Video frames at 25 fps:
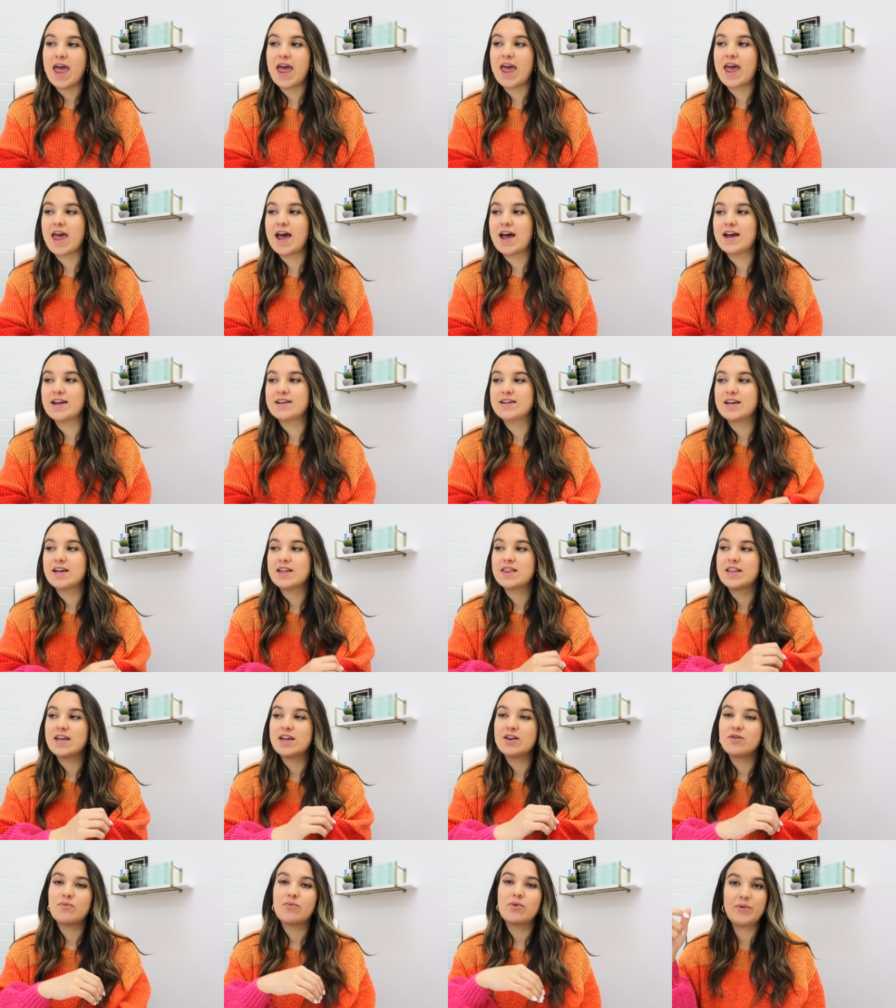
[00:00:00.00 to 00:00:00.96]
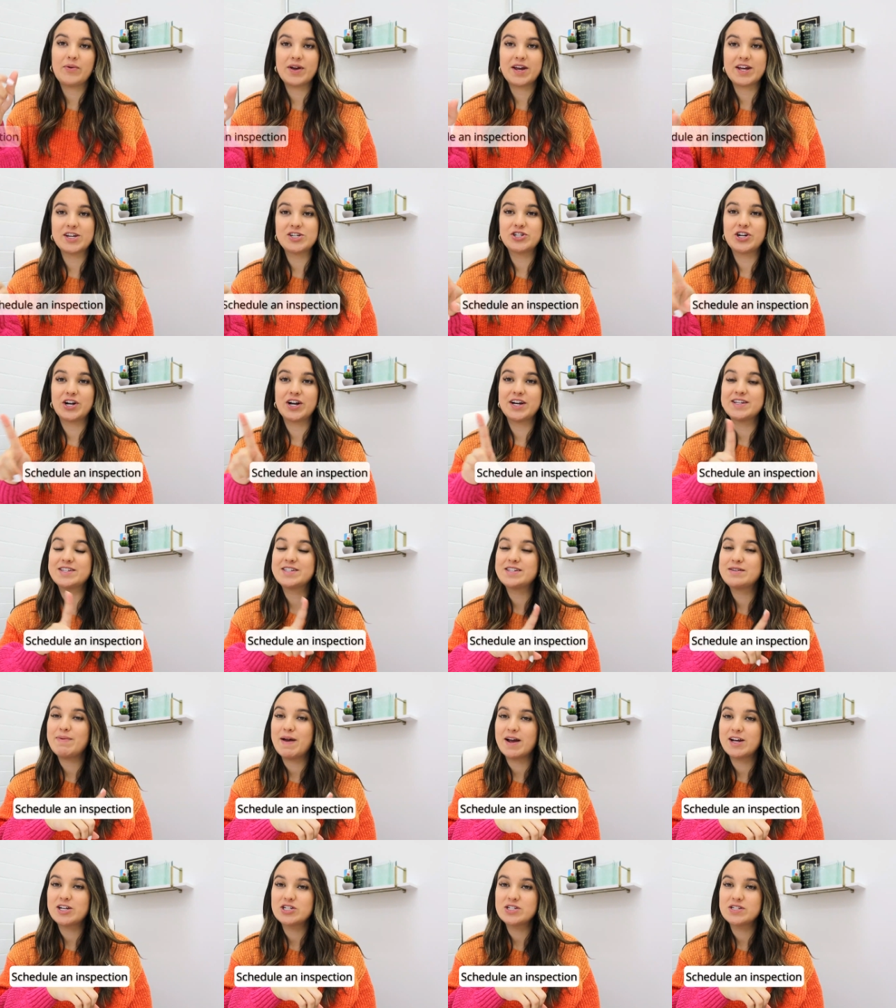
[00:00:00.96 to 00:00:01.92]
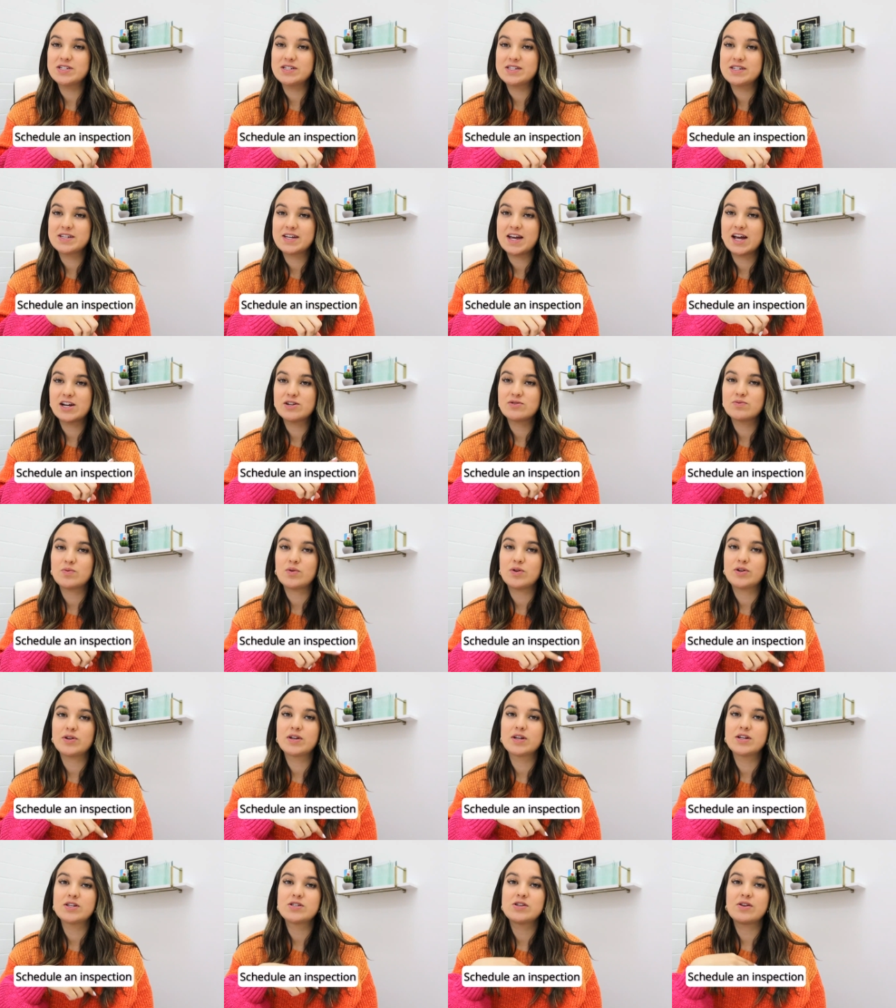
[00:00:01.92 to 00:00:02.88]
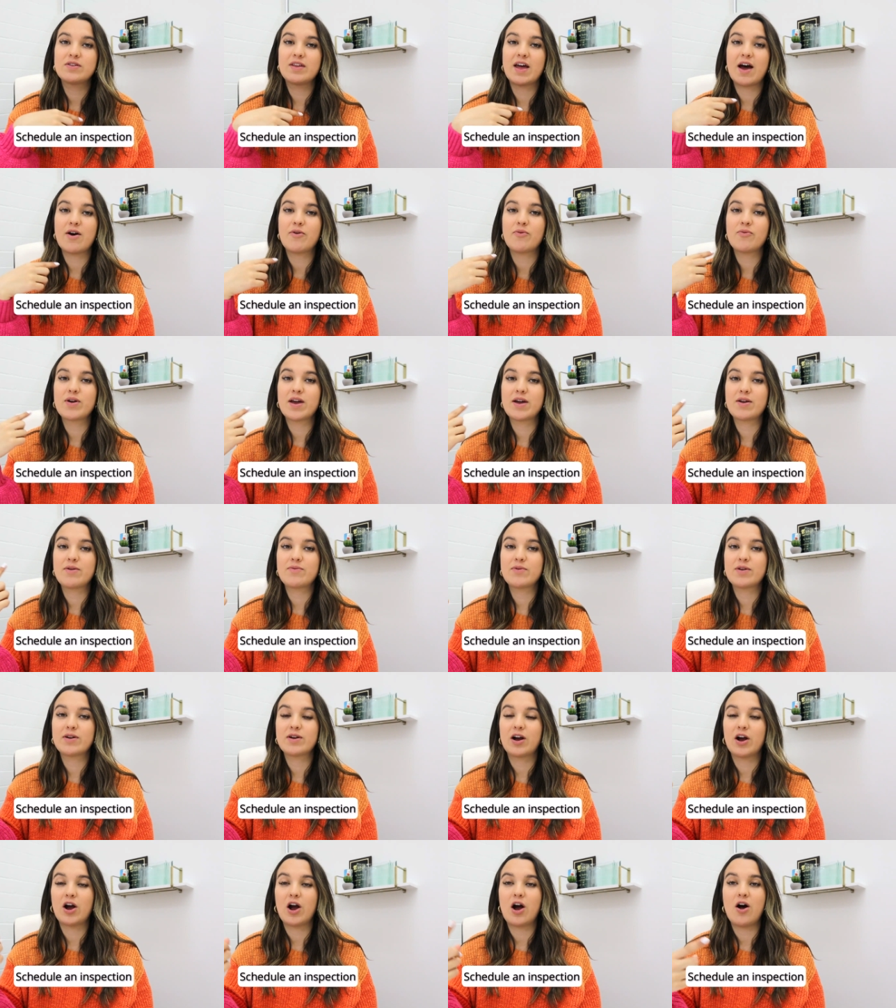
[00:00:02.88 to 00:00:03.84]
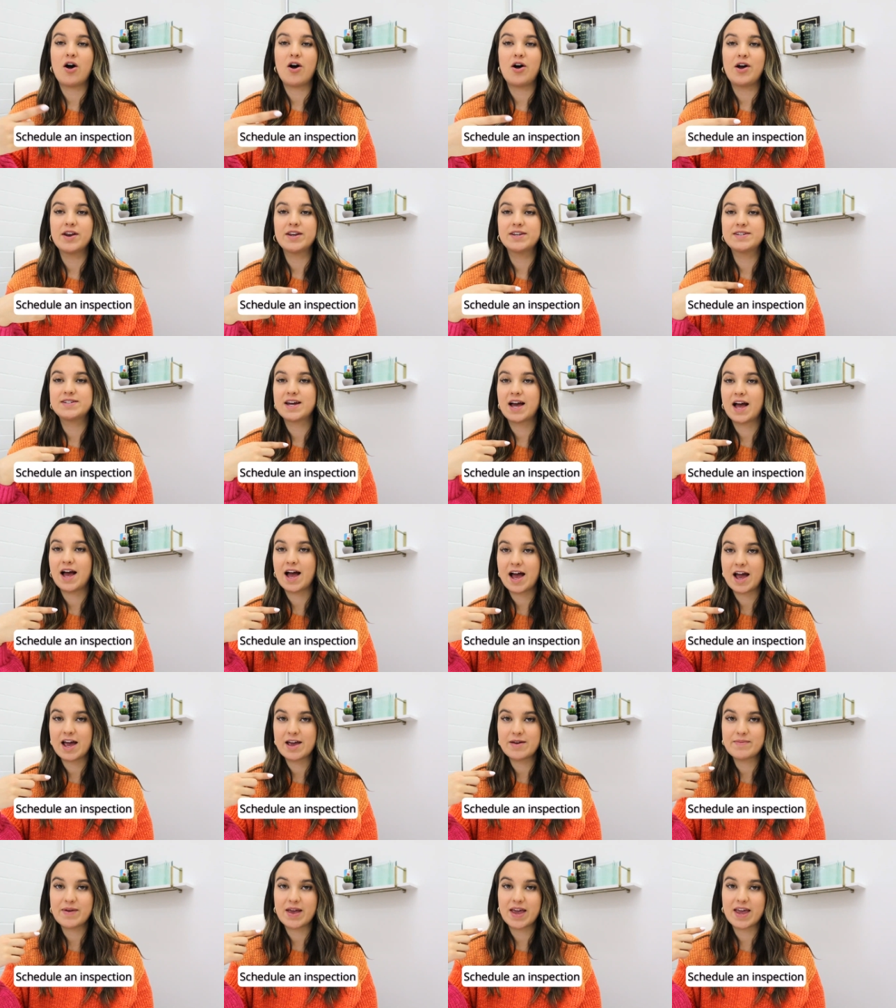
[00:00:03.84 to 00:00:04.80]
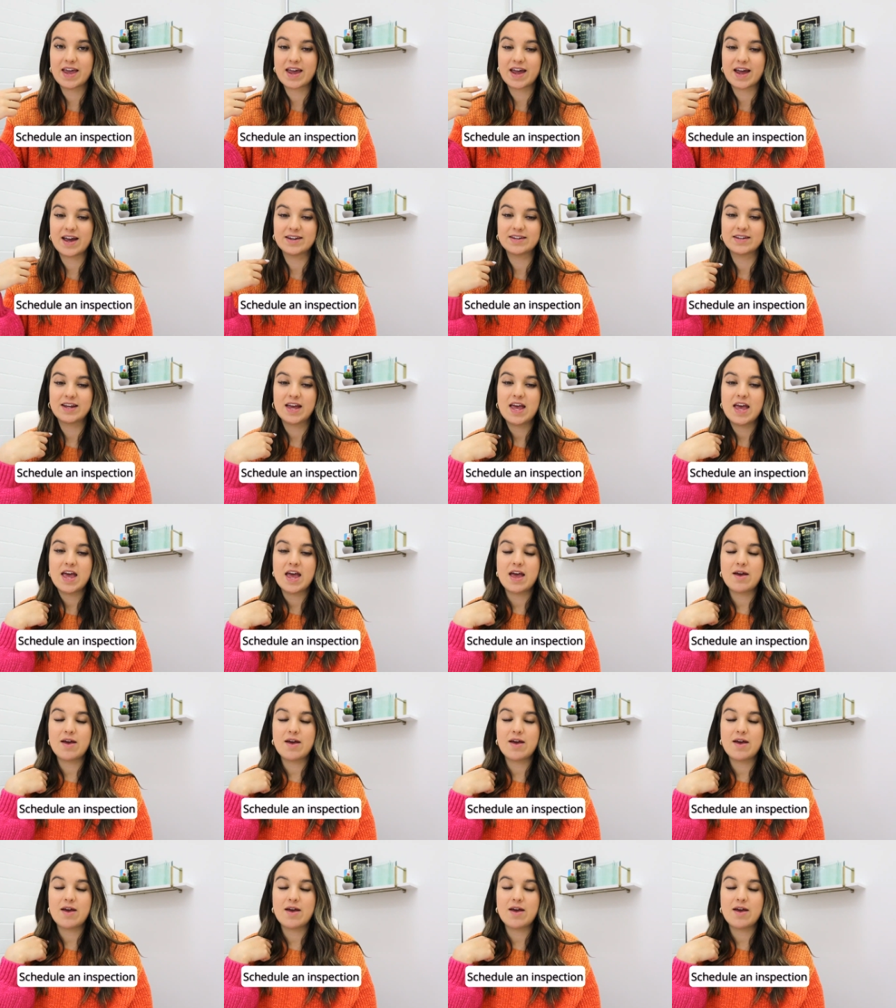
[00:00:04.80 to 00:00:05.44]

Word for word: and then we will get your inspection scheduled so that way we're on time and